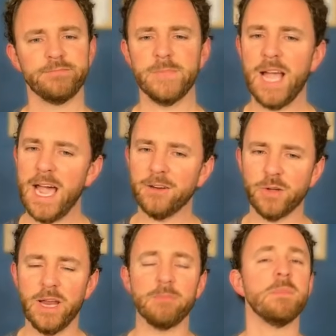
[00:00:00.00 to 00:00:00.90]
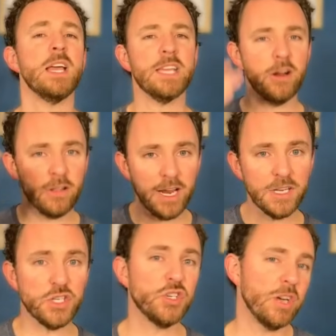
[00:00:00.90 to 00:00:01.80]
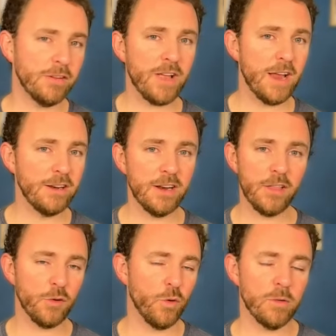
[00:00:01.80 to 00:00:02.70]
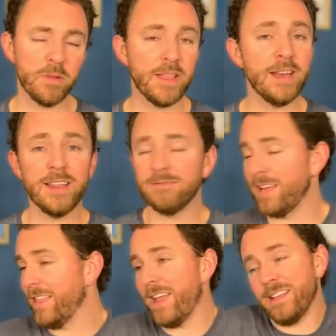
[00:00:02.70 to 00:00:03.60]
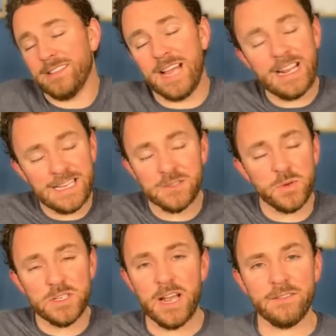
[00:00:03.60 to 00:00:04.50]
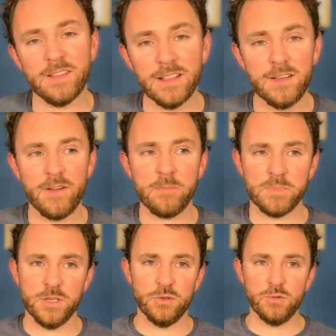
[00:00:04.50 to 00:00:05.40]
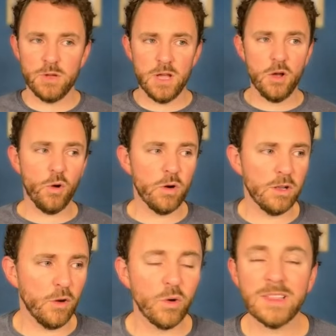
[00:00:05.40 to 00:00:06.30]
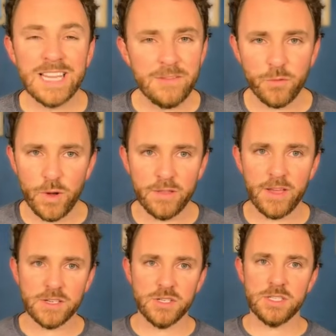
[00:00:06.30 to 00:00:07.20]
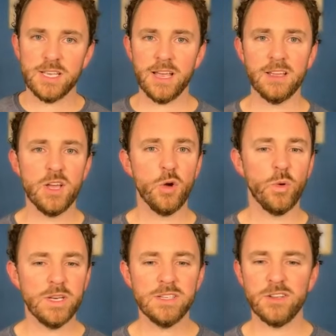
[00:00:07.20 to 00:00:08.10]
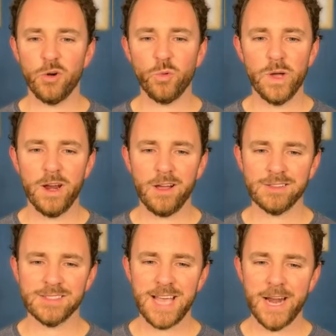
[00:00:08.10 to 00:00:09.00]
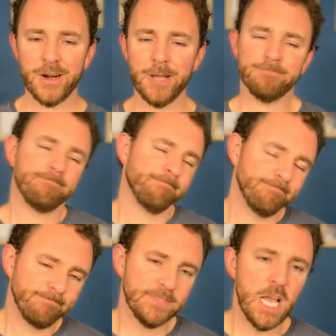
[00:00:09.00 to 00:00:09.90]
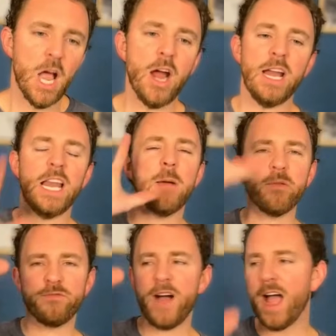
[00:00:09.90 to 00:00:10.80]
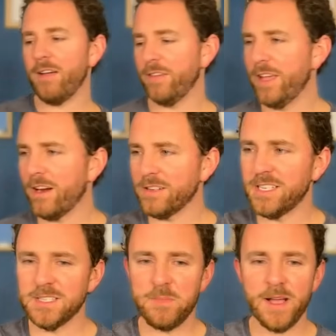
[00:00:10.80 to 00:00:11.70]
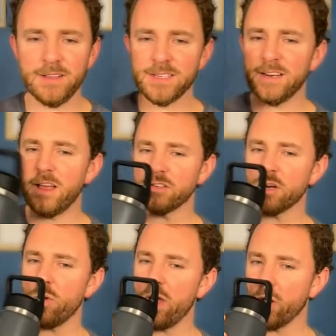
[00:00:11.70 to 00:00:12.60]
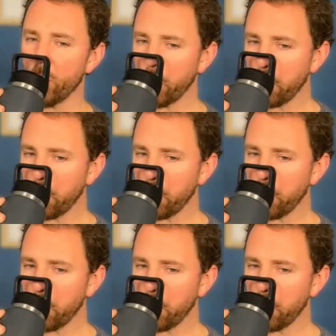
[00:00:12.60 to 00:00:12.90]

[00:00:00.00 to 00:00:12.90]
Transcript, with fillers: I don't get it. Carolina should have gotten another award, but they didn't, and that's I guess what you have to live up to or or live with, I should say, when you don't win on Saturday. All right, number 5 in our six pack. Let's get another drink of water.